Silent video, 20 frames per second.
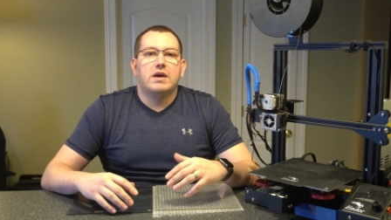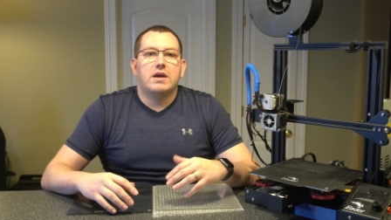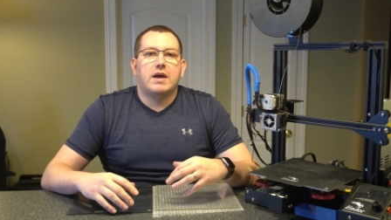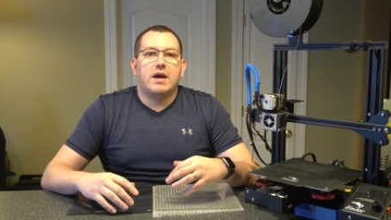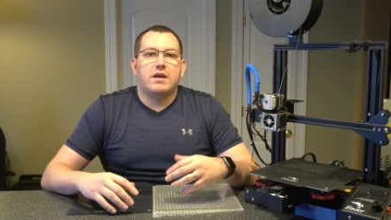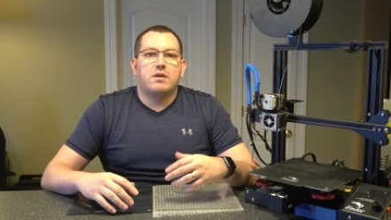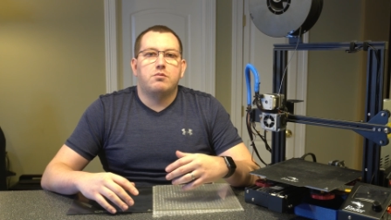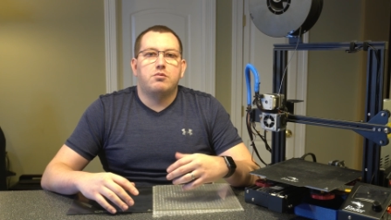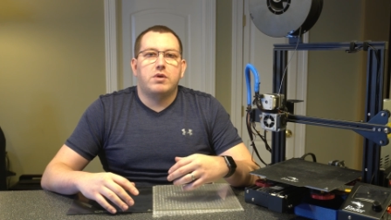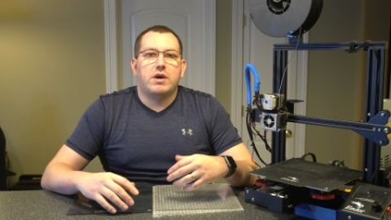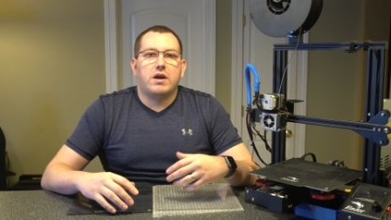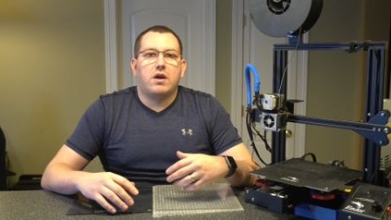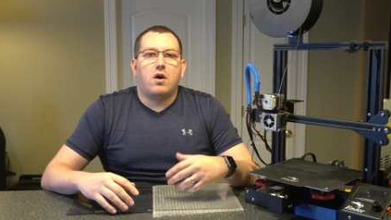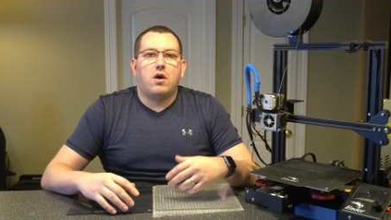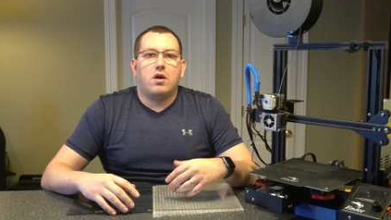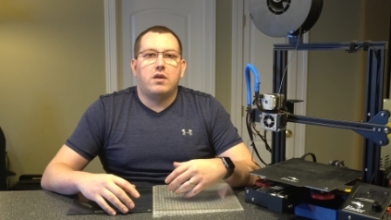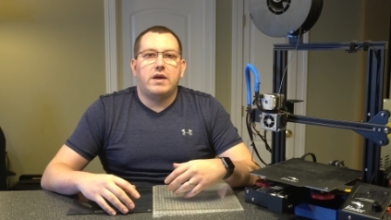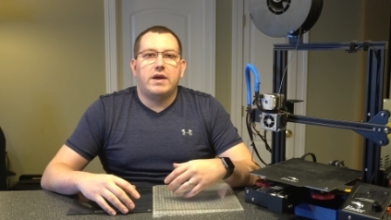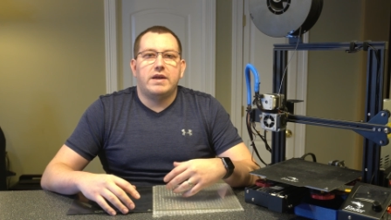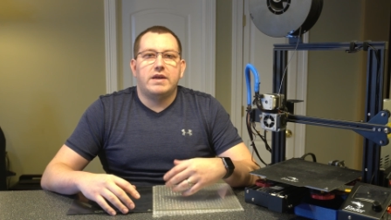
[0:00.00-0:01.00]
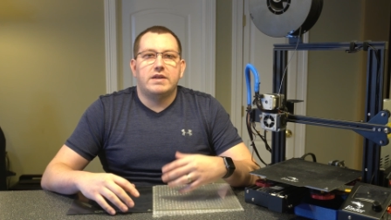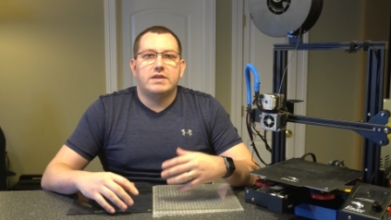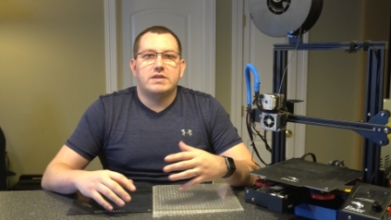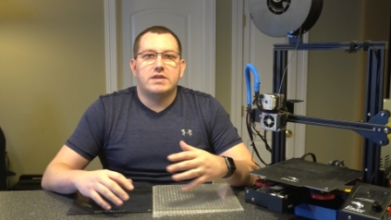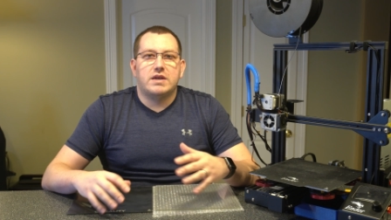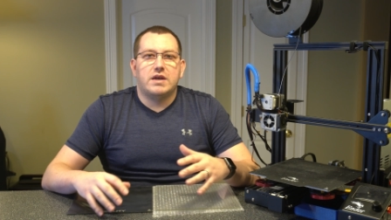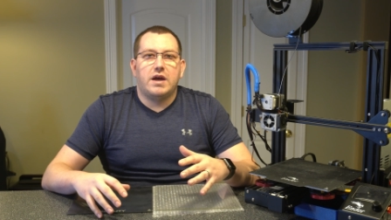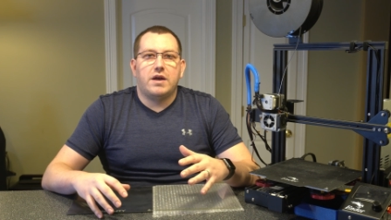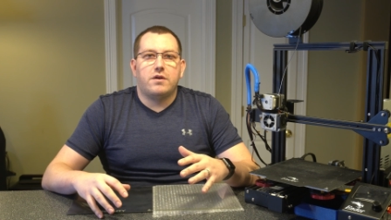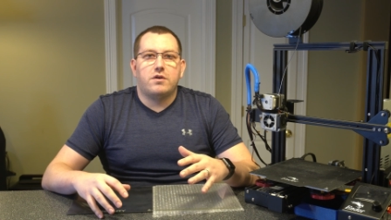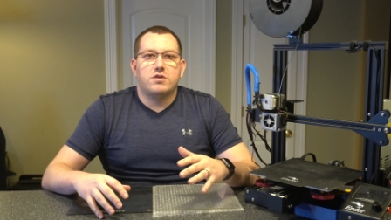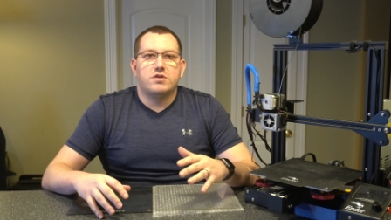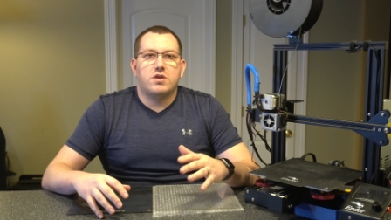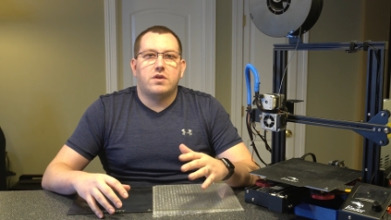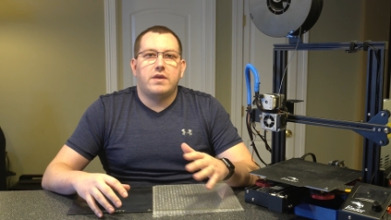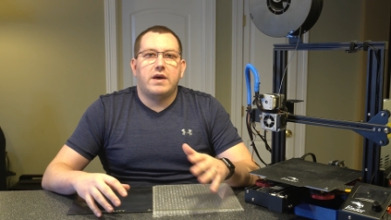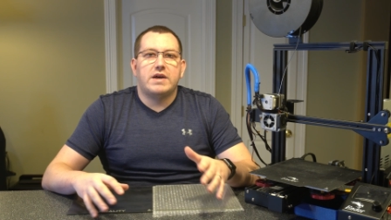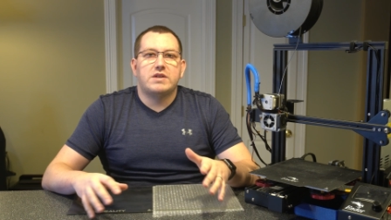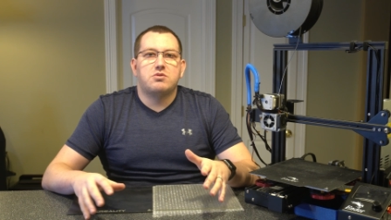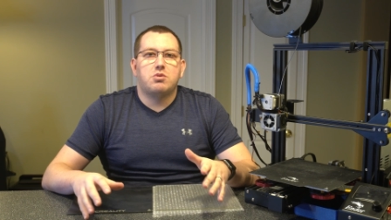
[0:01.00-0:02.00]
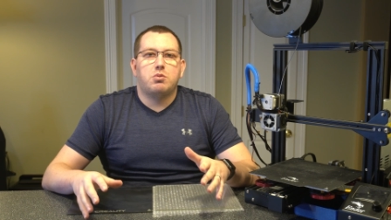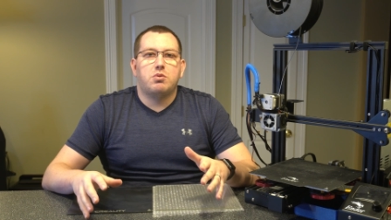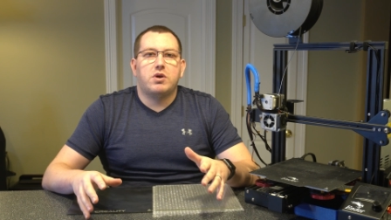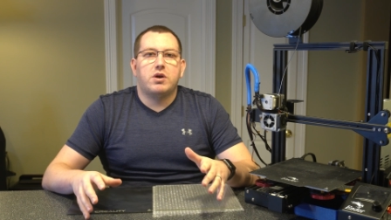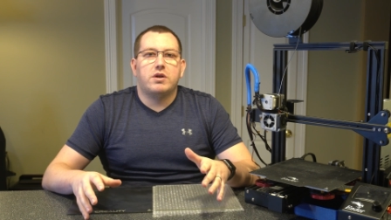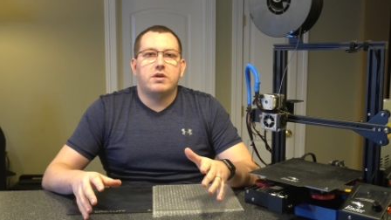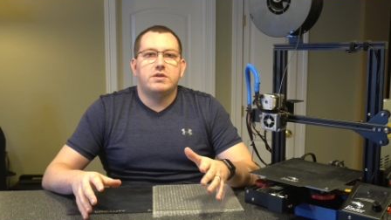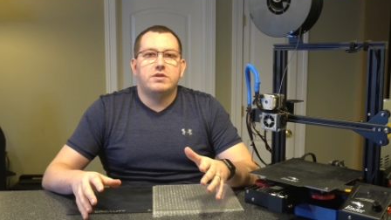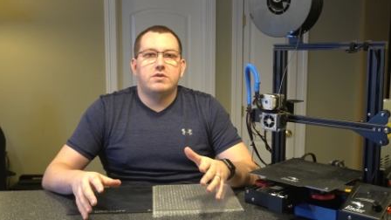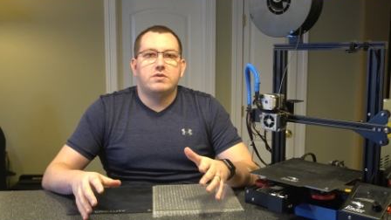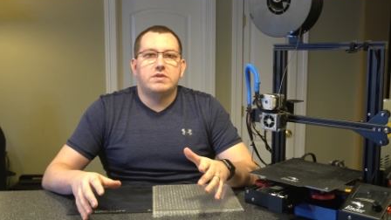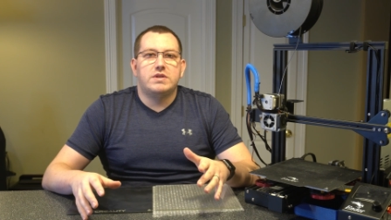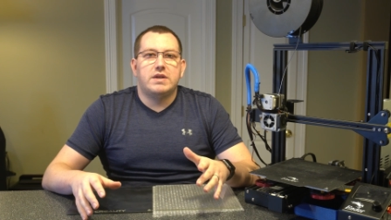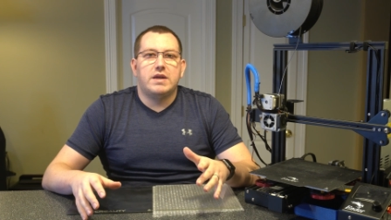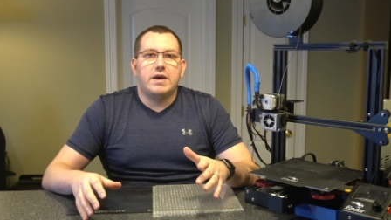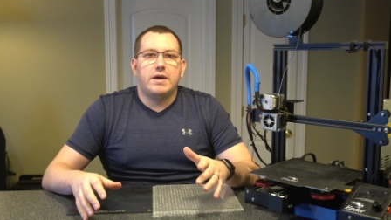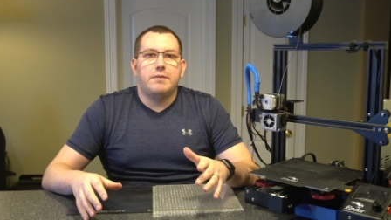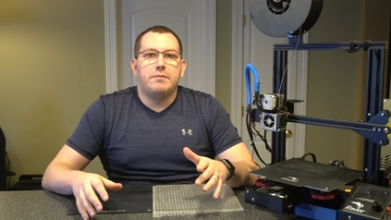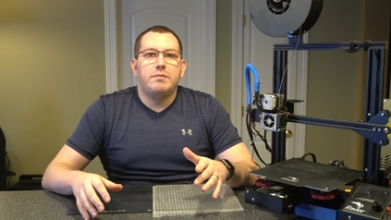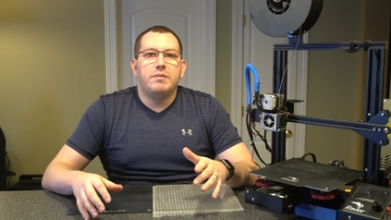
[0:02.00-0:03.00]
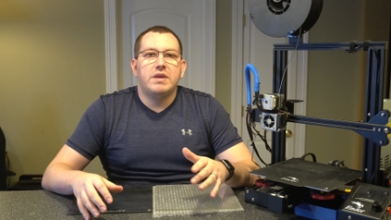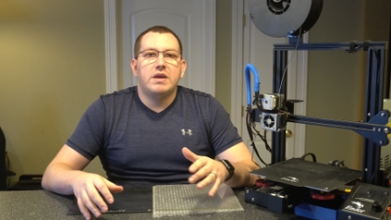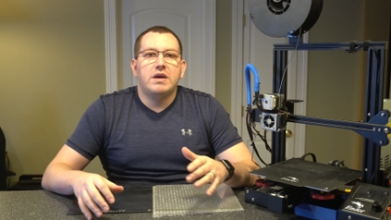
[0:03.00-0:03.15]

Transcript: kind of bringing all that in together. So that's what we're going to do today.